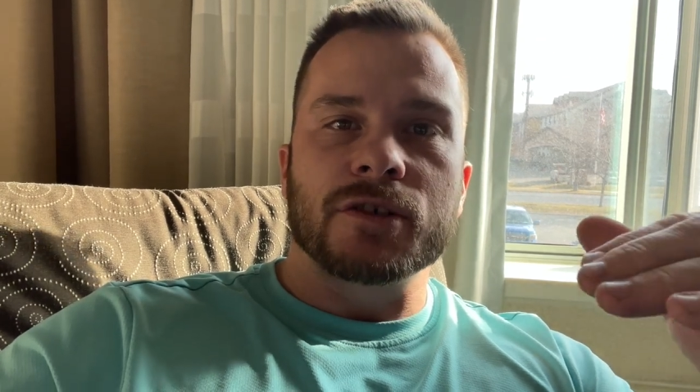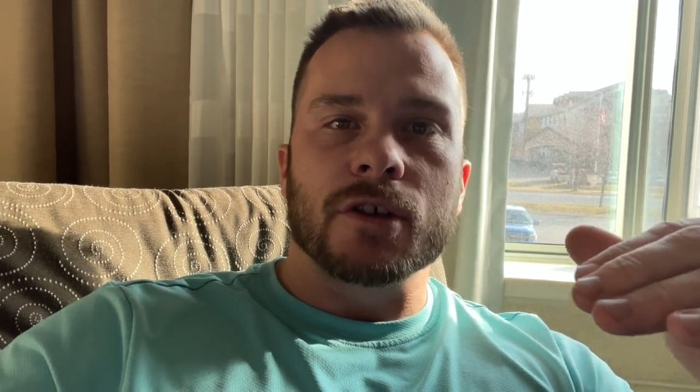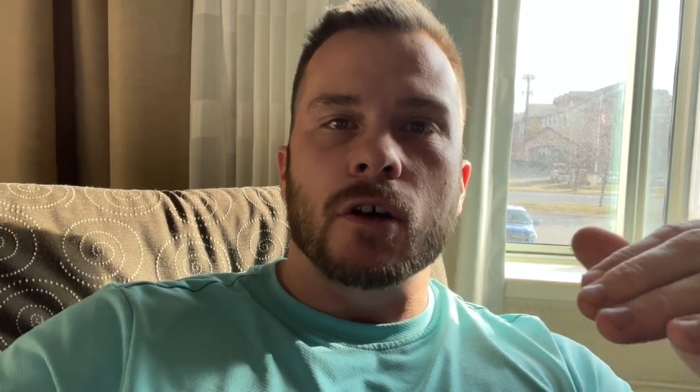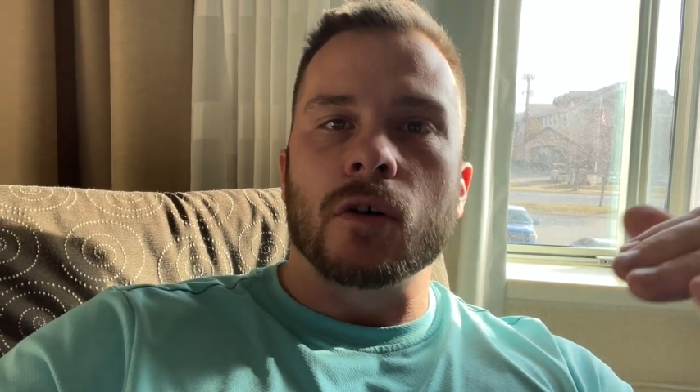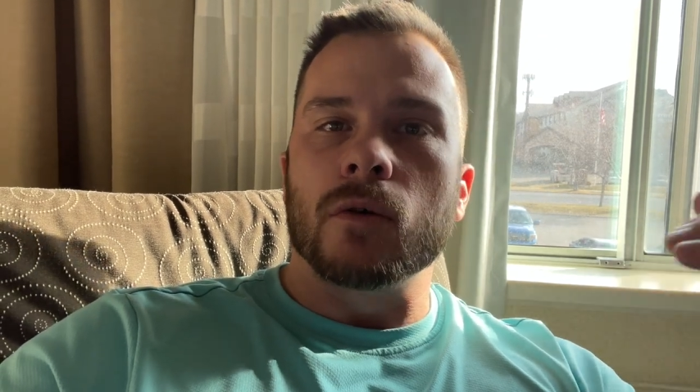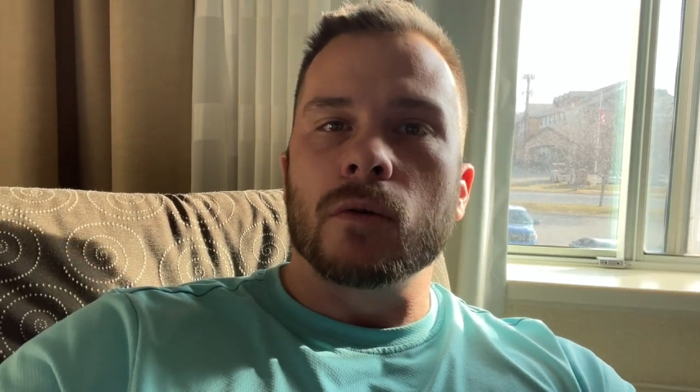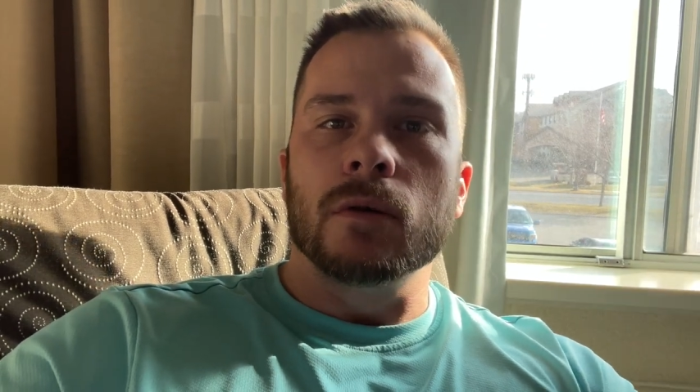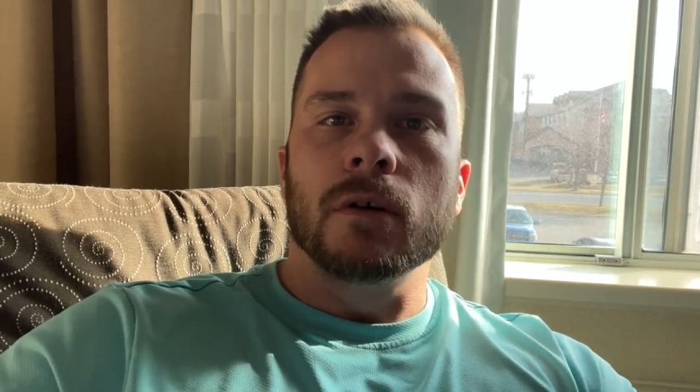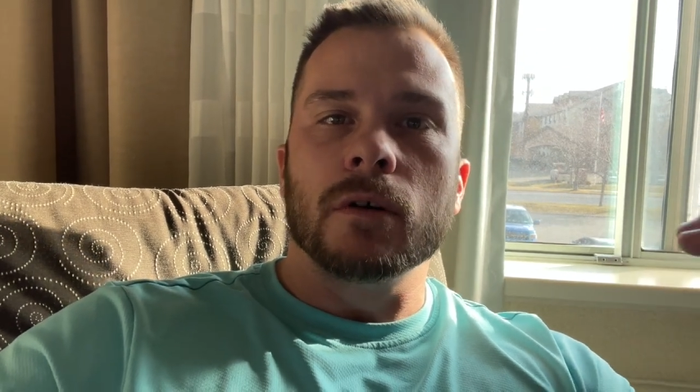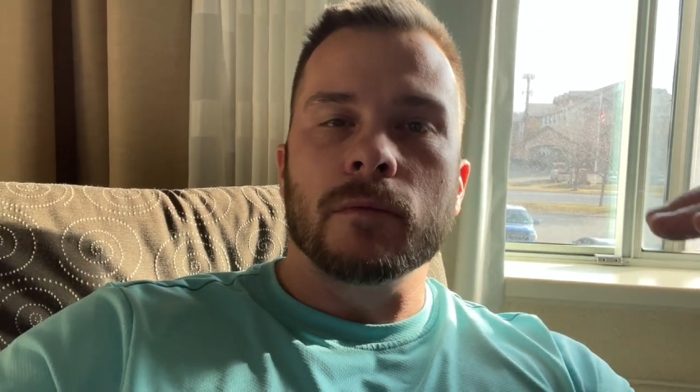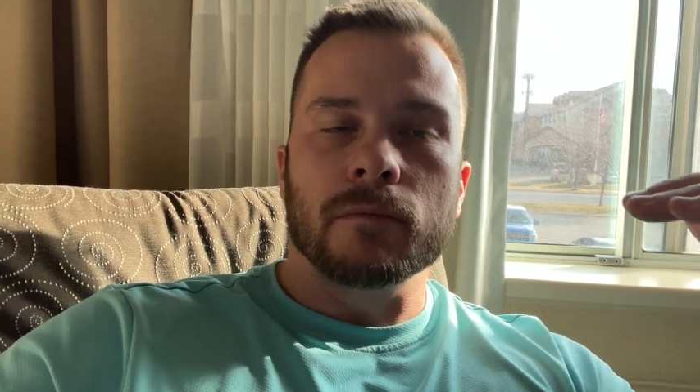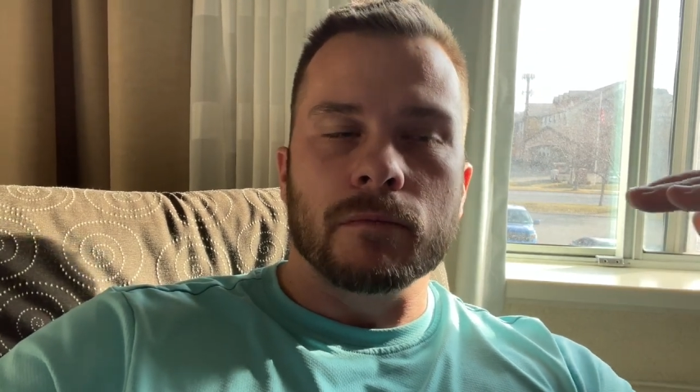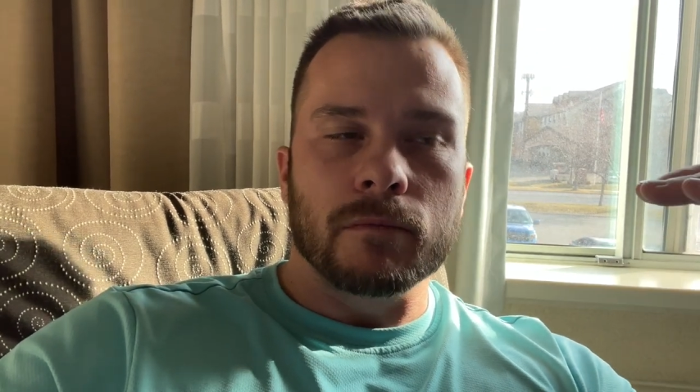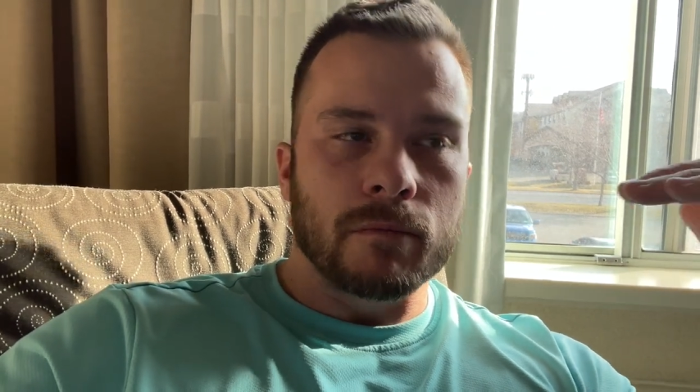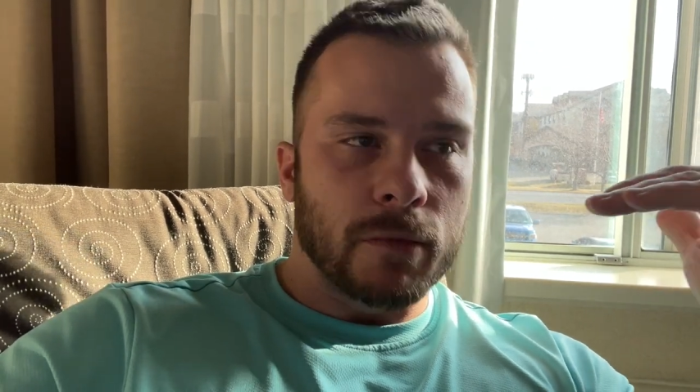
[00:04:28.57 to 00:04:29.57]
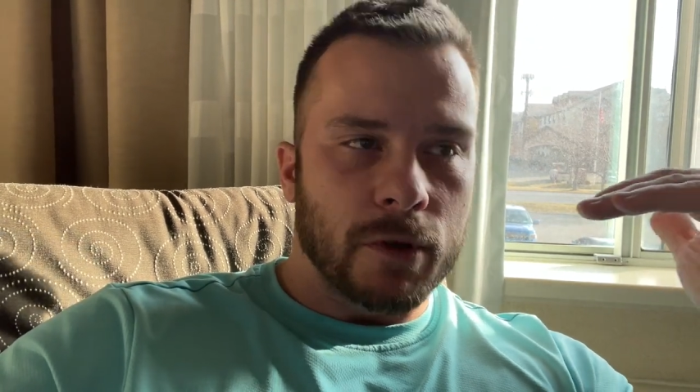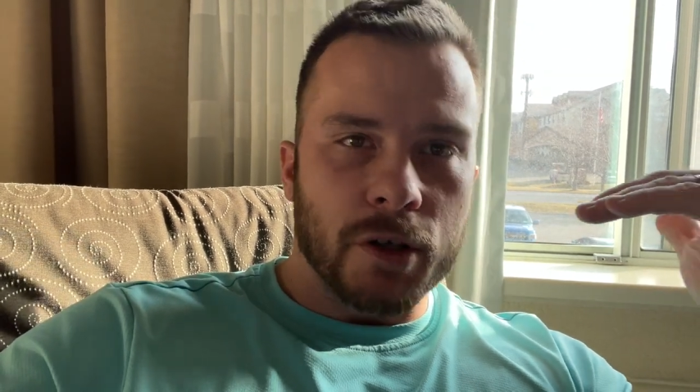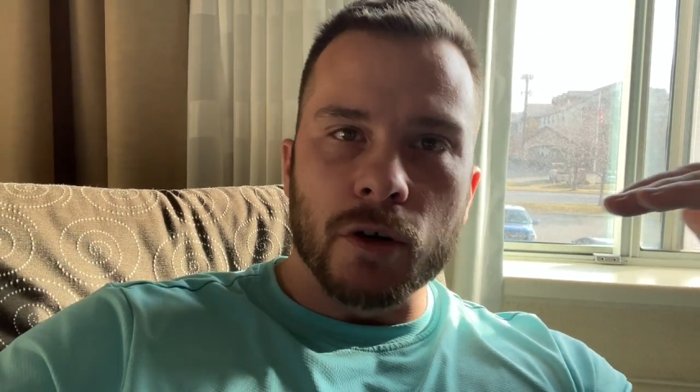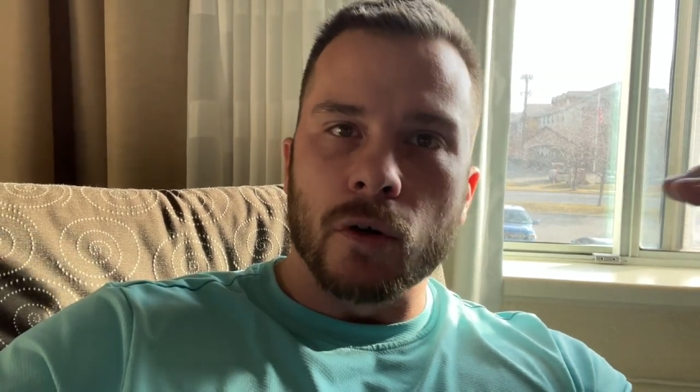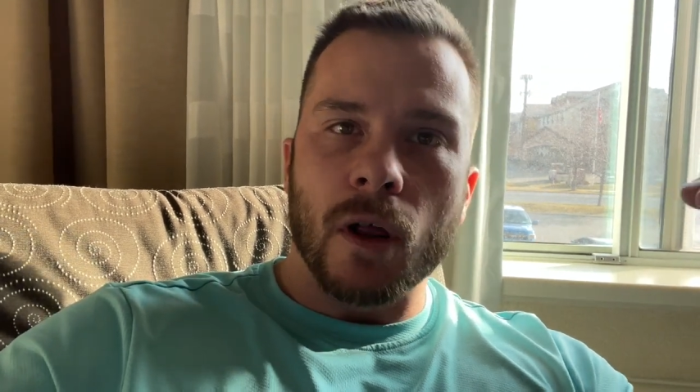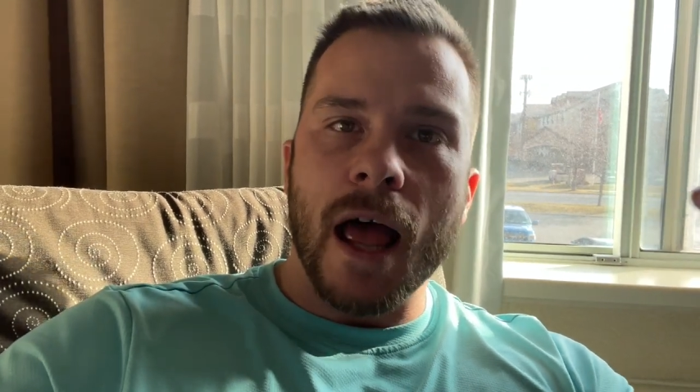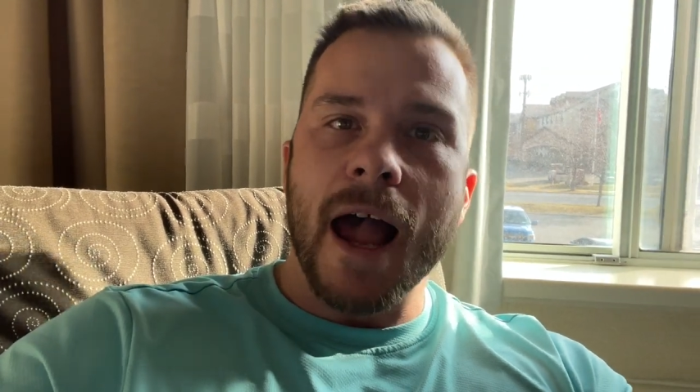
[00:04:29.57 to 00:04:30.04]
So
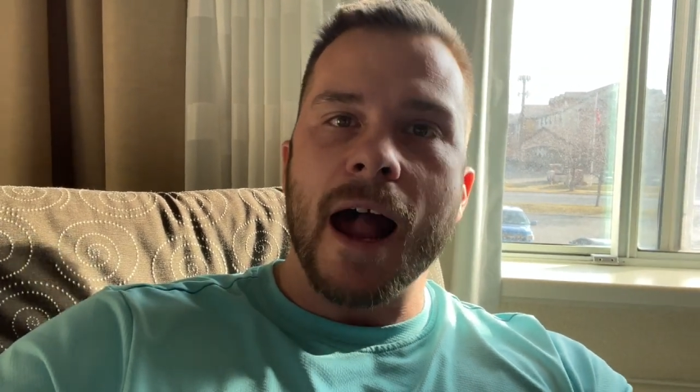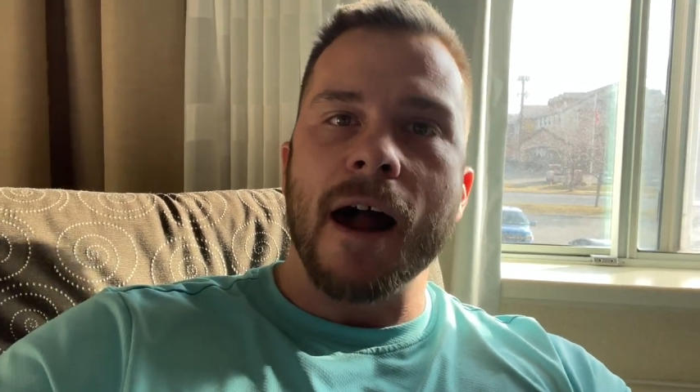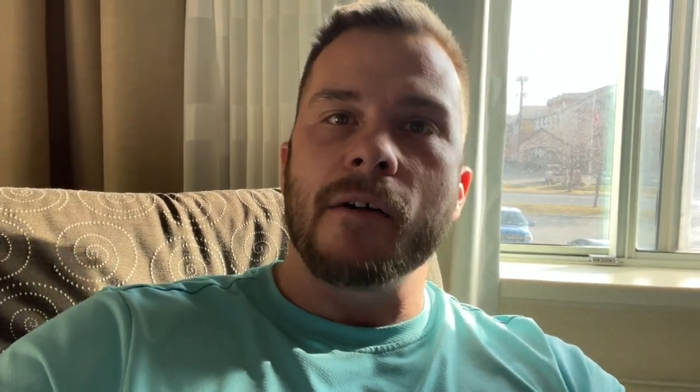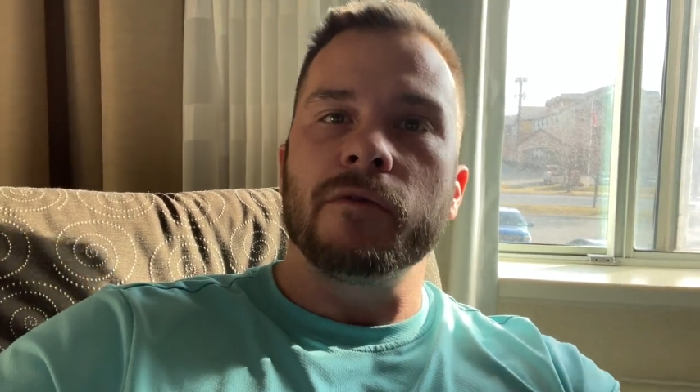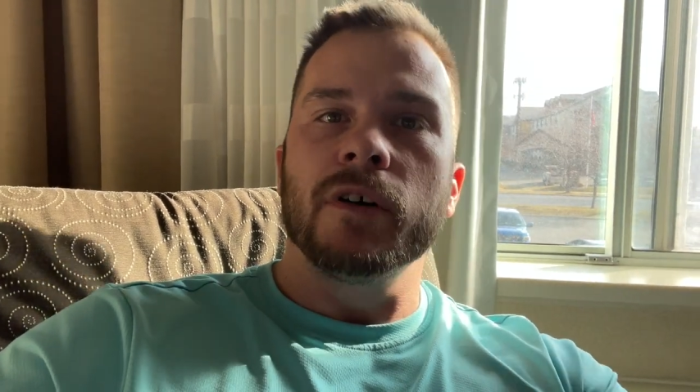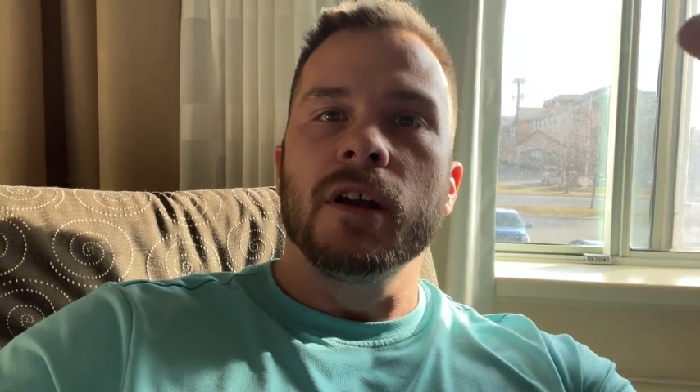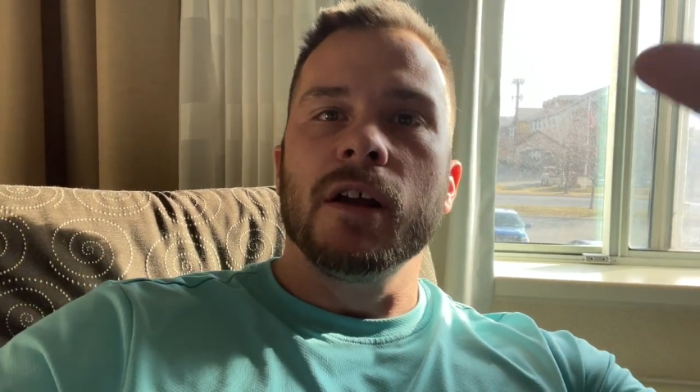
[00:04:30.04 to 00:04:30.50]
you'll have,